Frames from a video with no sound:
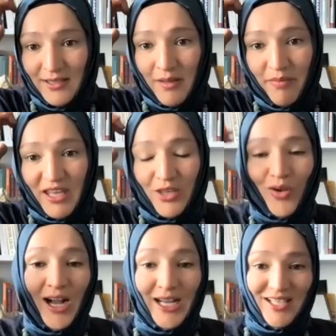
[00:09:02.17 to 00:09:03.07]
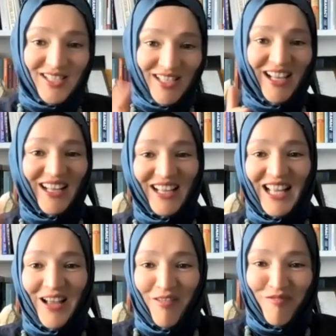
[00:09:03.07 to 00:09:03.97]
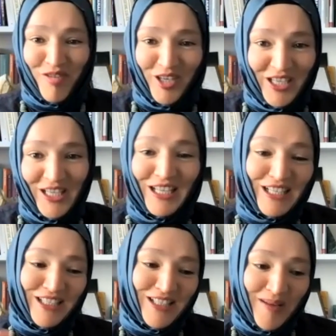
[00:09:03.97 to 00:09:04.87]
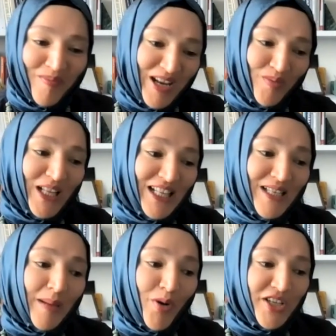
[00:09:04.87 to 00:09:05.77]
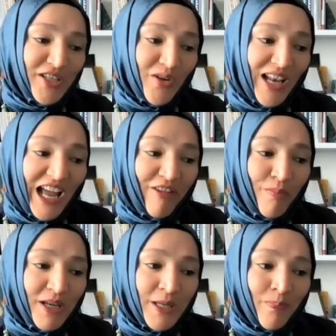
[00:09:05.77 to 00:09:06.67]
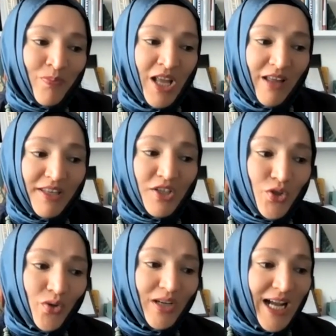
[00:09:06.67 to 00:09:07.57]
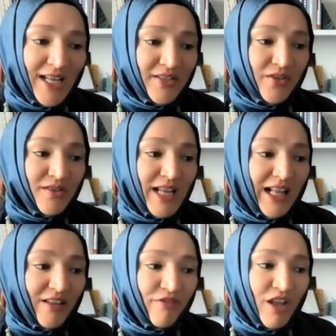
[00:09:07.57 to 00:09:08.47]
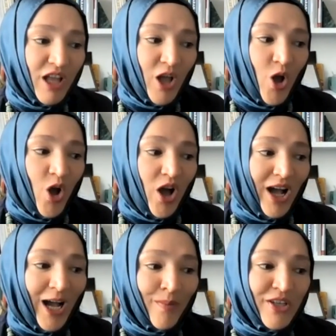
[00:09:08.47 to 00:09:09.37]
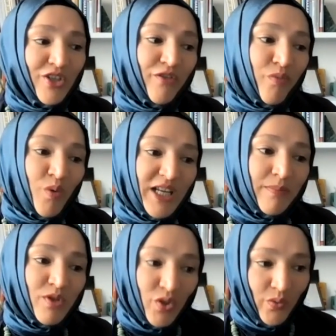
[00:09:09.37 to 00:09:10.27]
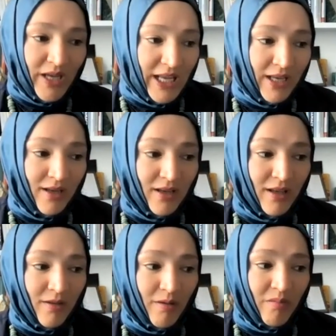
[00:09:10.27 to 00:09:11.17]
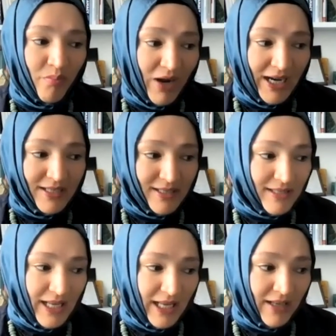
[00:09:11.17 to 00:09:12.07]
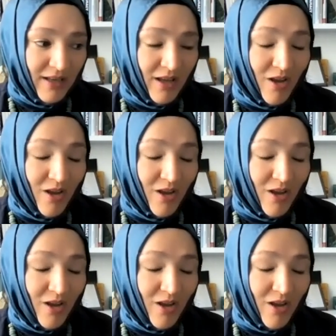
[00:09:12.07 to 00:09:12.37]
something you answer for good at some point in your life. But I think to truly ask yourself, how much of what I'm doing and practicing